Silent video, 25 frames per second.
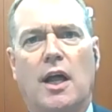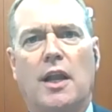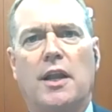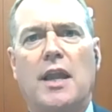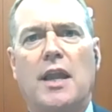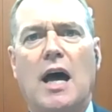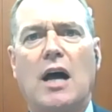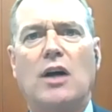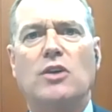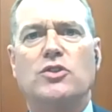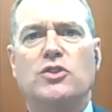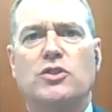
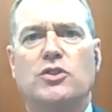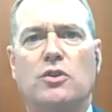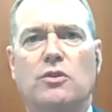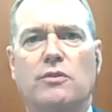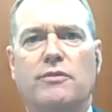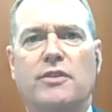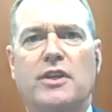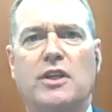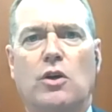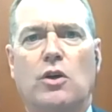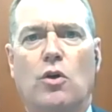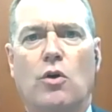now
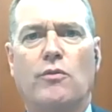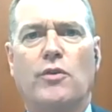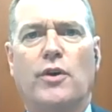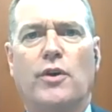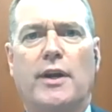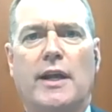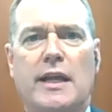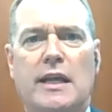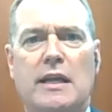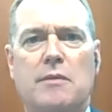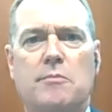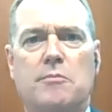serving
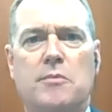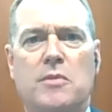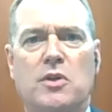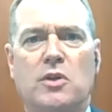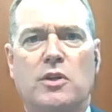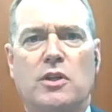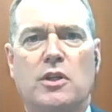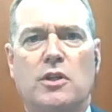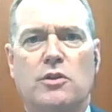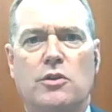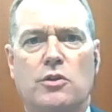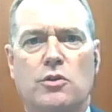over 8
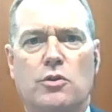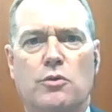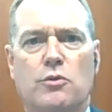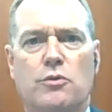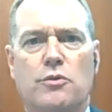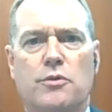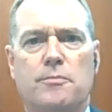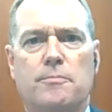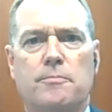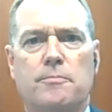million youth.